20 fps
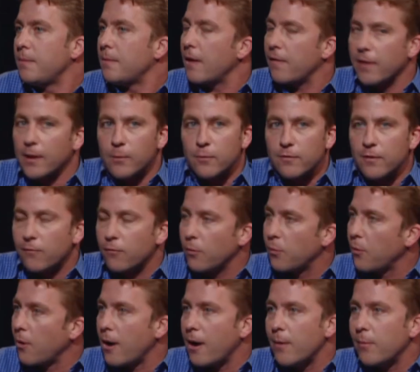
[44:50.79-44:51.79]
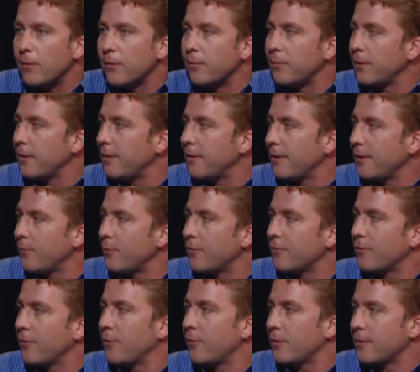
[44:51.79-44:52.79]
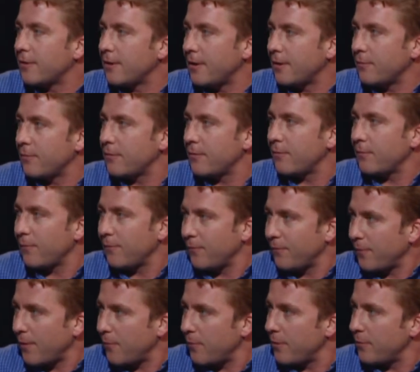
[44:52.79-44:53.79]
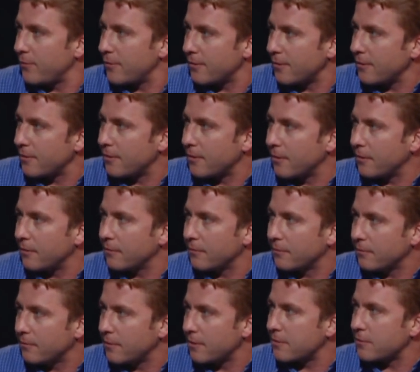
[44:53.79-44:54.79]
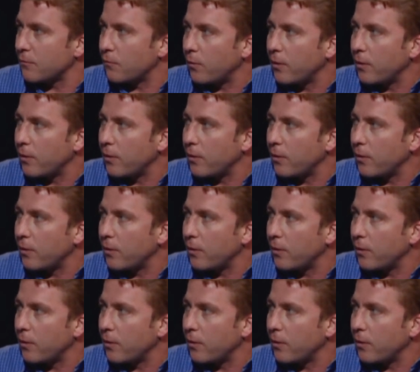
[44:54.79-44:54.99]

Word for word: nothing was ever a problem, and it was always, he was, remember, he was just such a, such